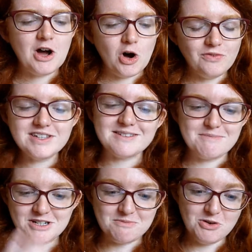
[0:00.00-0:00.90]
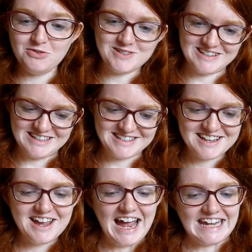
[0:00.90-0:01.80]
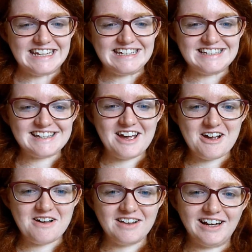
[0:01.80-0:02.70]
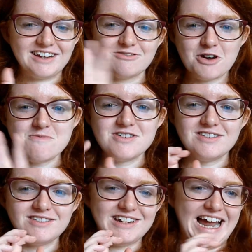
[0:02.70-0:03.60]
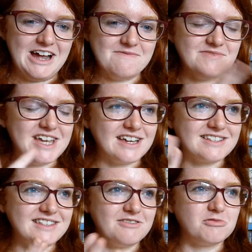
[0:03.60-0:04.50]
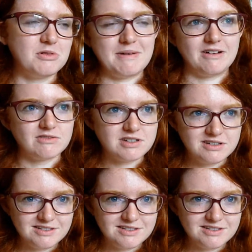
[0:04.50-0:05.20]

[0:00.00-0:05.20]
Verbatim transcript: Ovid's Metamorphoses is uh, like a Roman um, text. They're all about